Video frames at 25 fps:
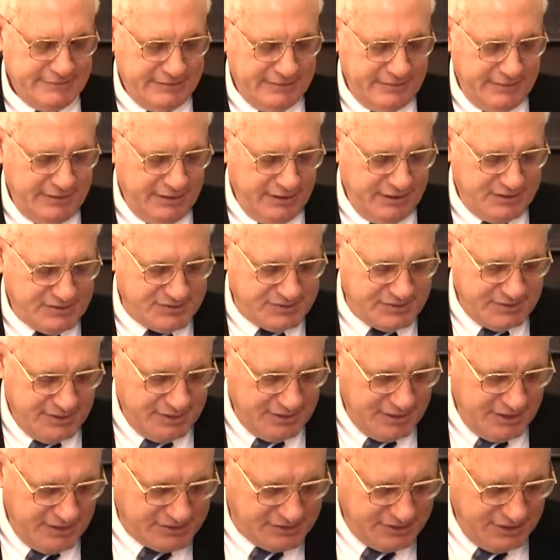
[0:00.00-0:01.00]
Now it's, uh,
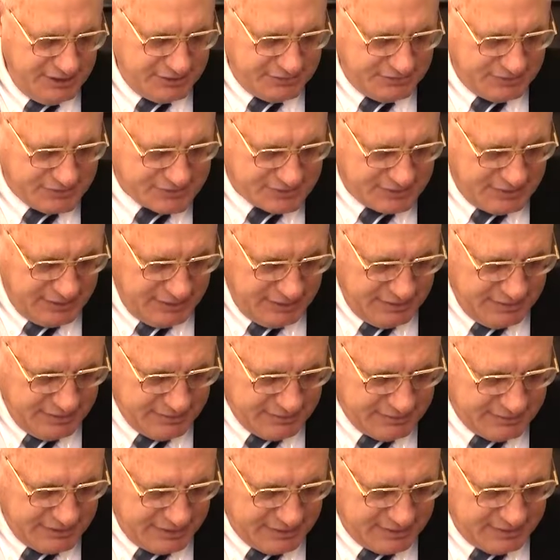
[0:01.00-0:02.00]
it's
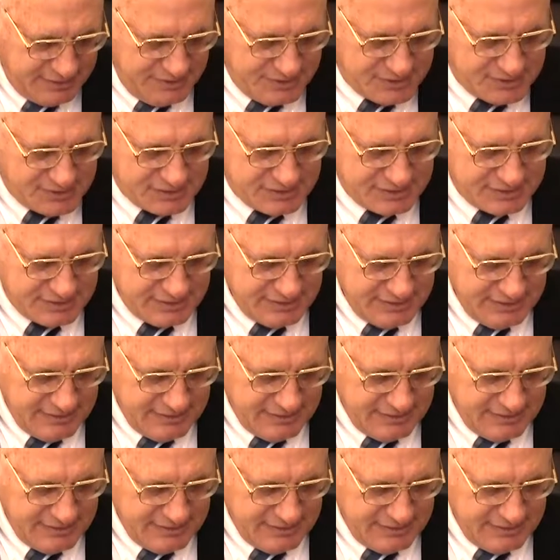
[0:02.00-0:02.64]
interesting that this,